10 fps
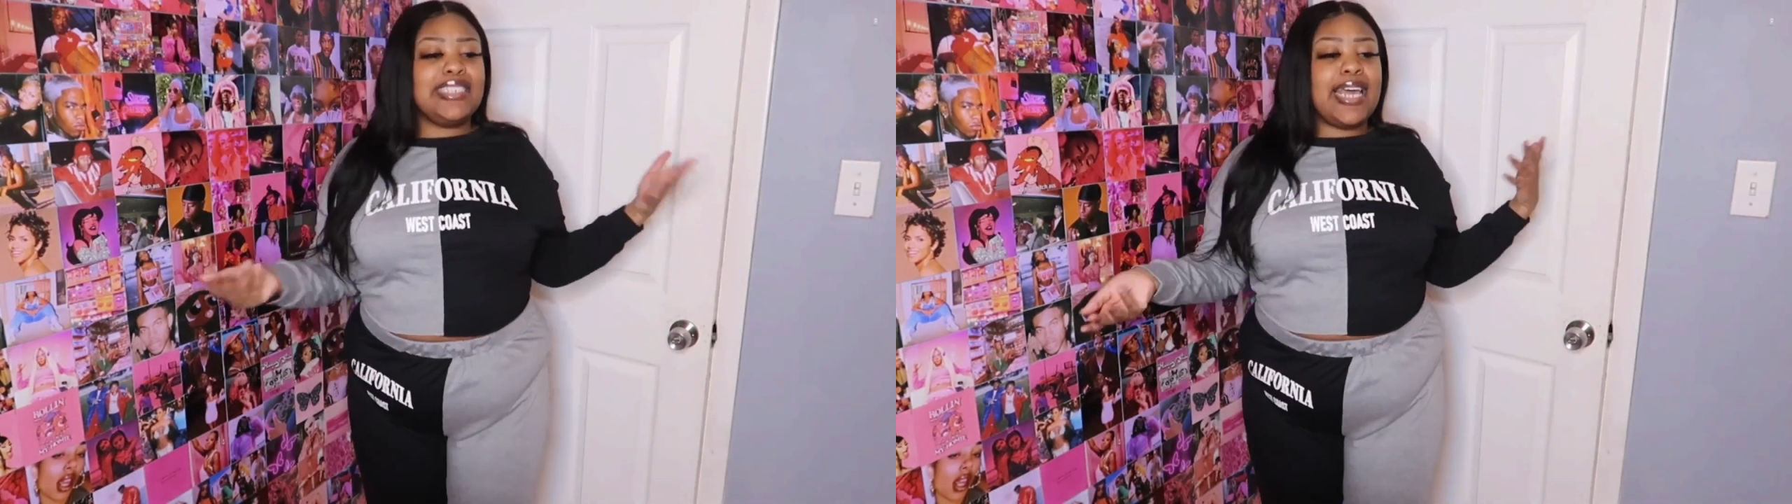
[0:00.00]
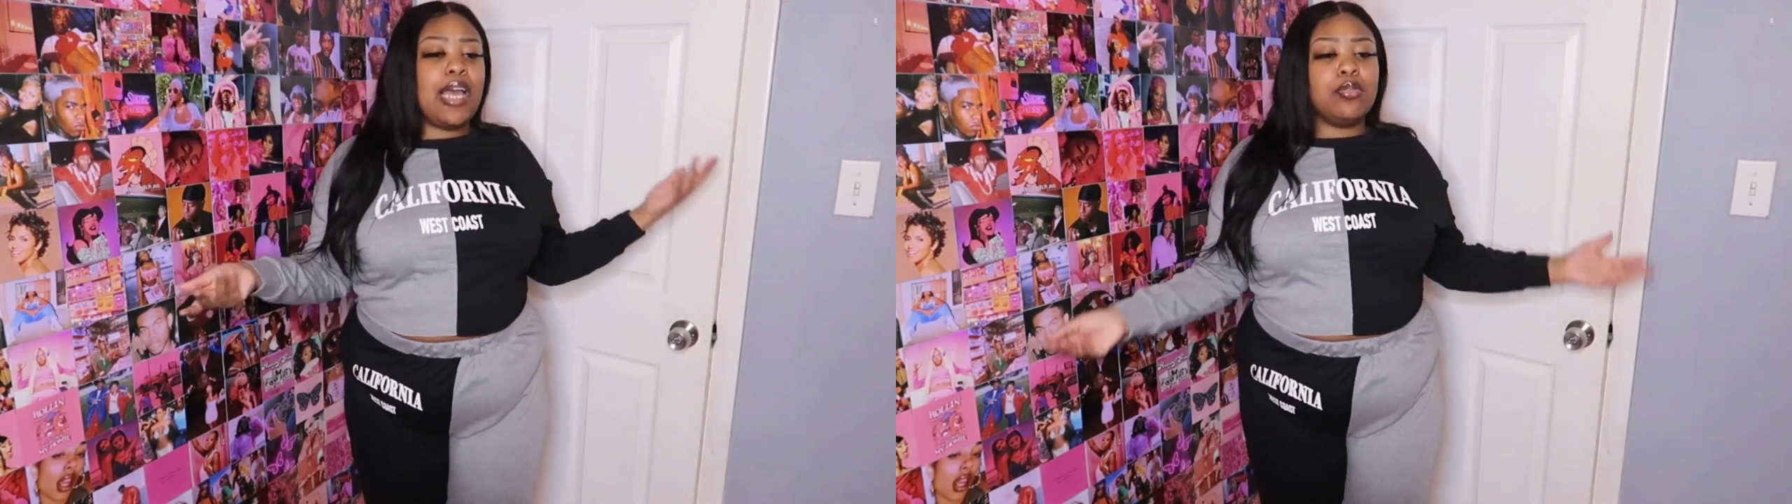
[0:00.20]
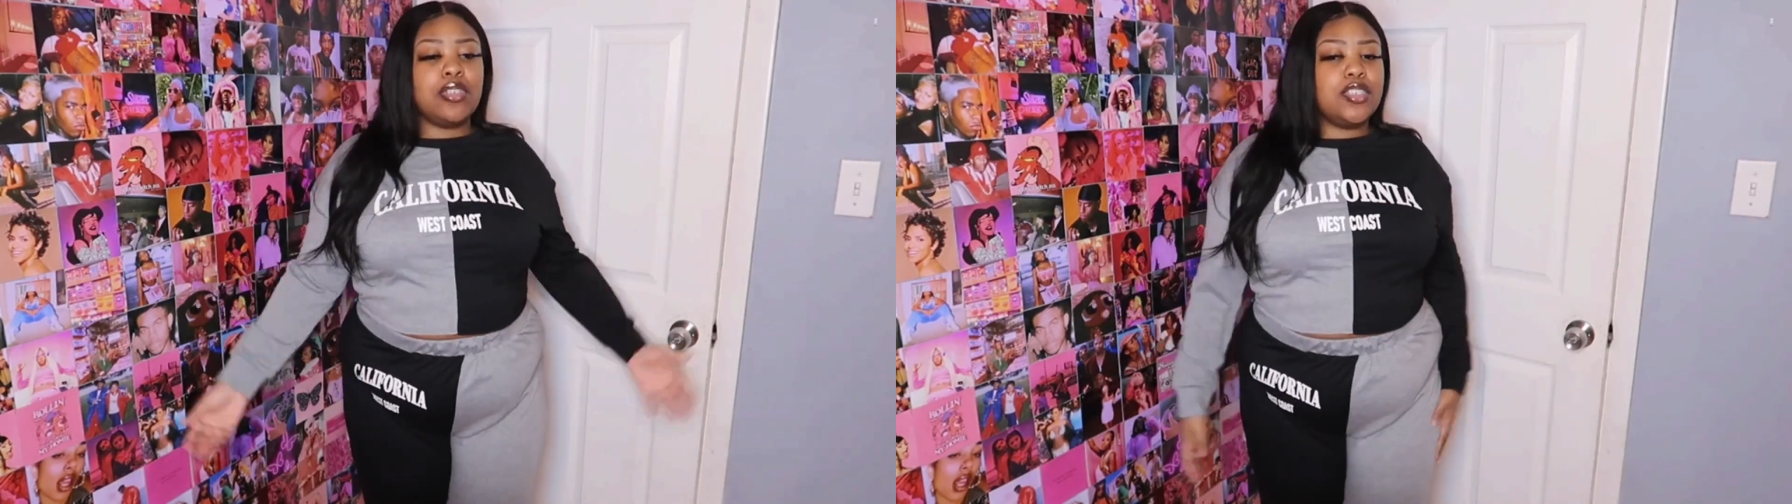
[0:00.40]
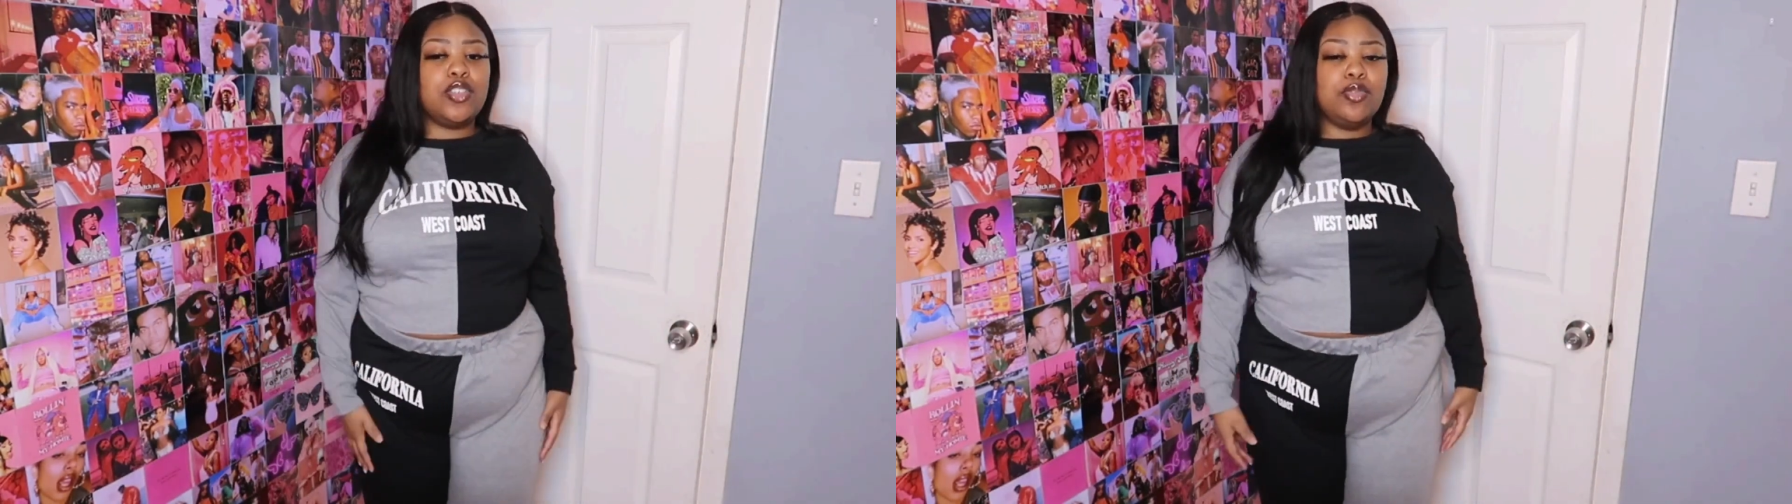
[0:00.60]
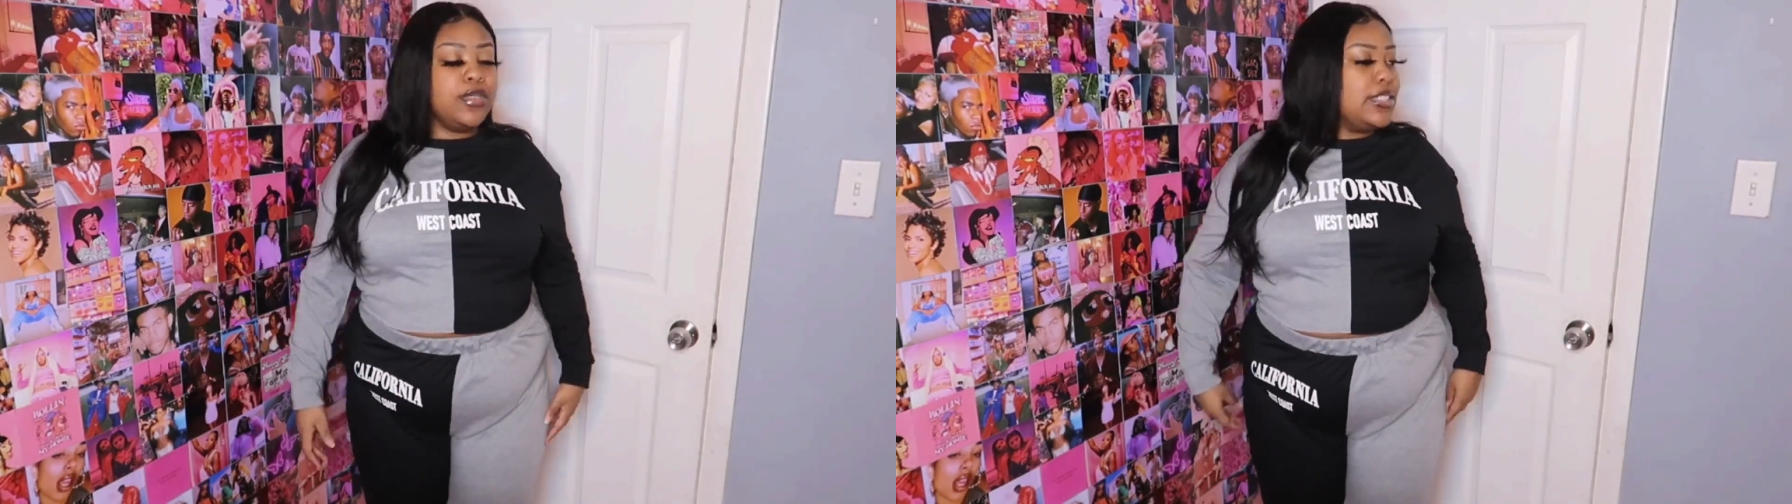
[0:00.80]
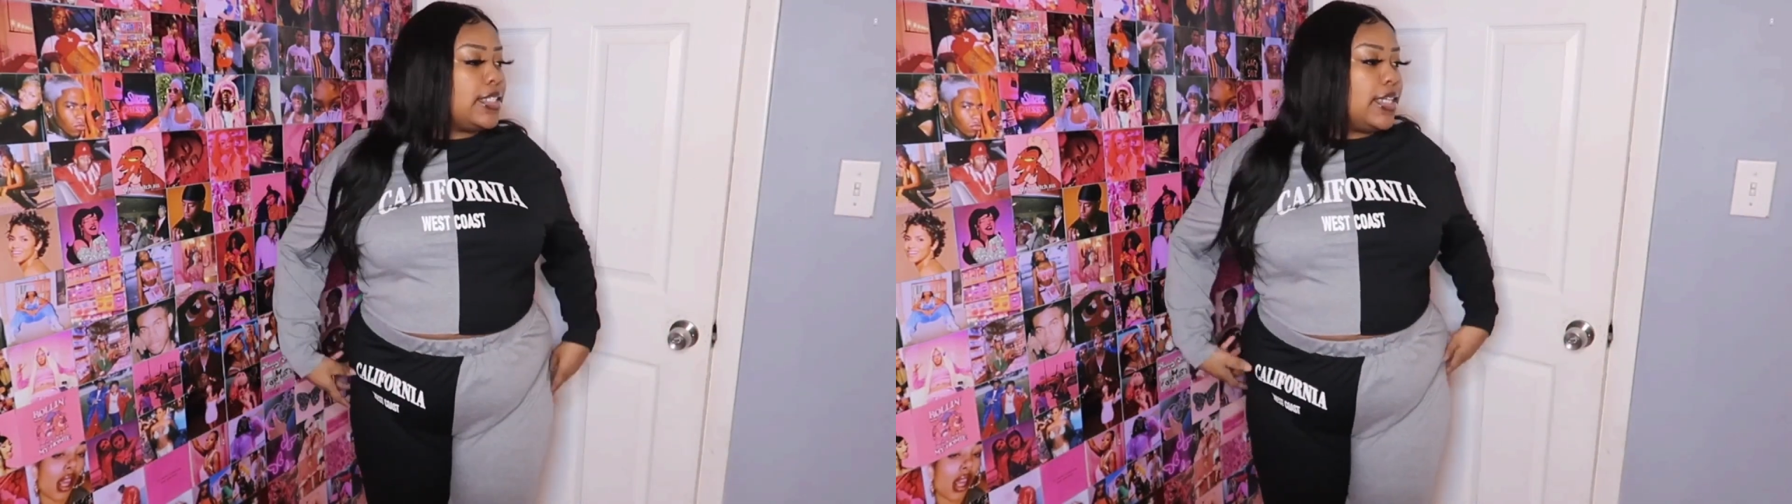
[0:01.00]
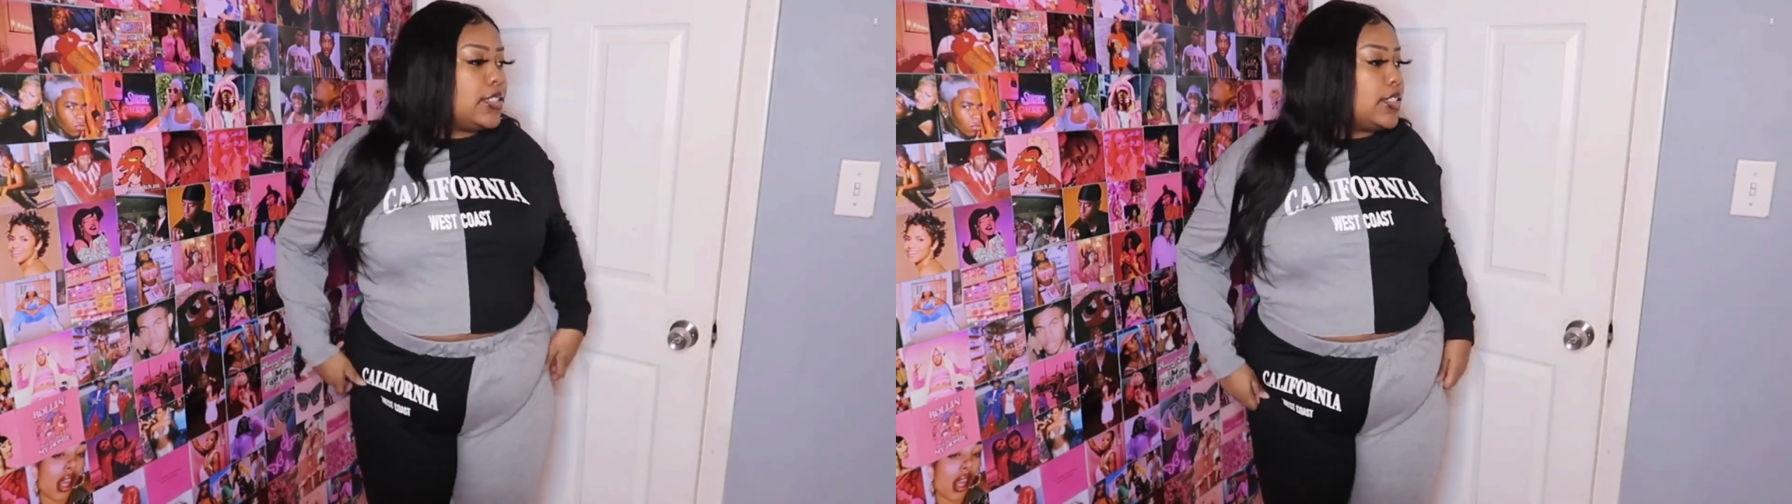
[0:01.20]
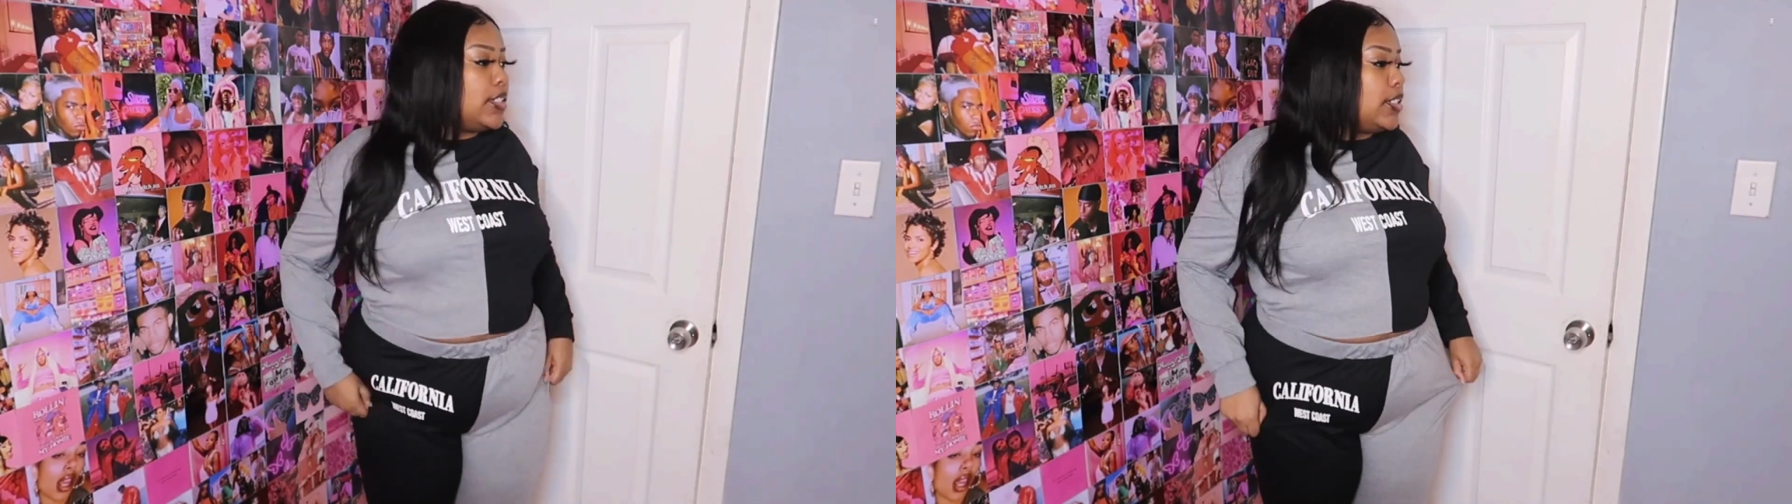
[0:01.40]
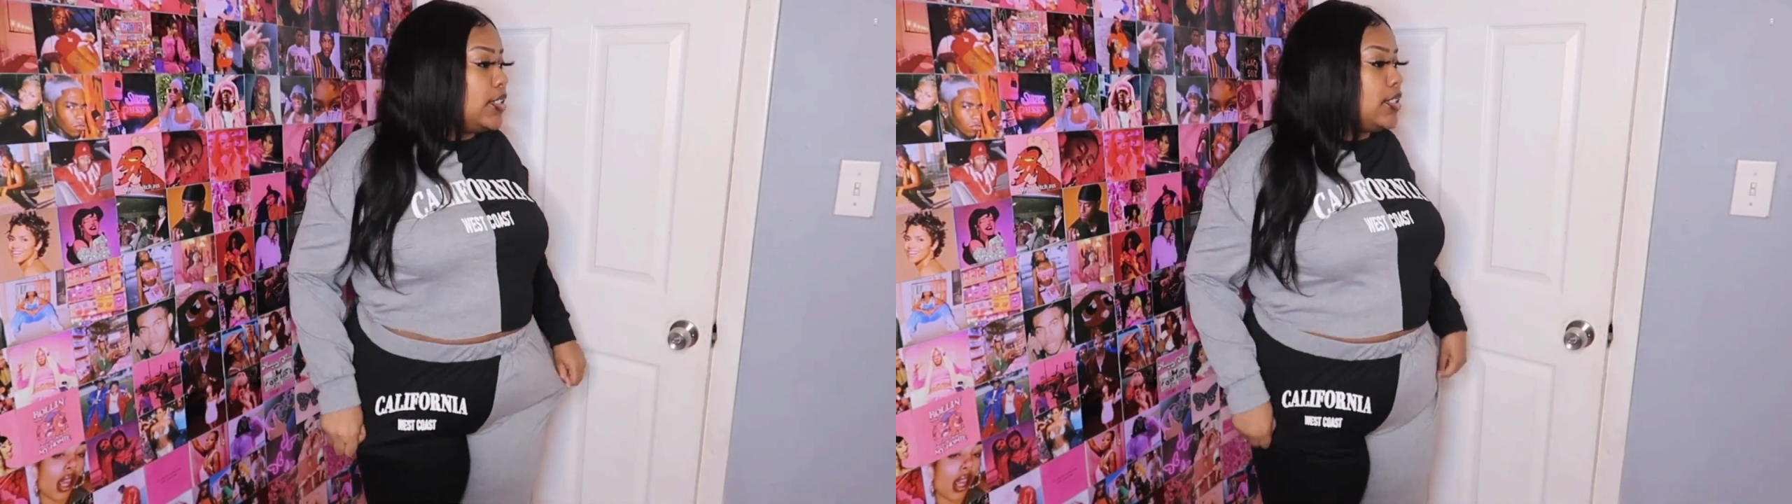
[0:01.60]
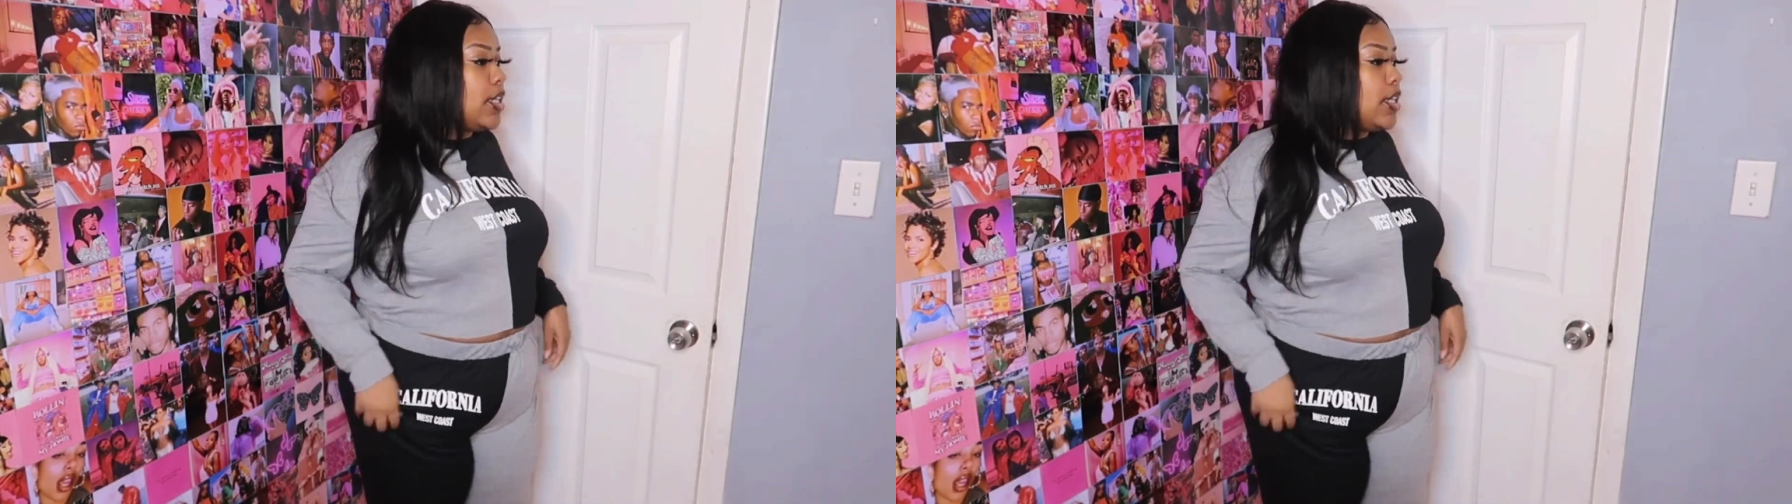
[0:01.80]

dabble in two-piece sets, because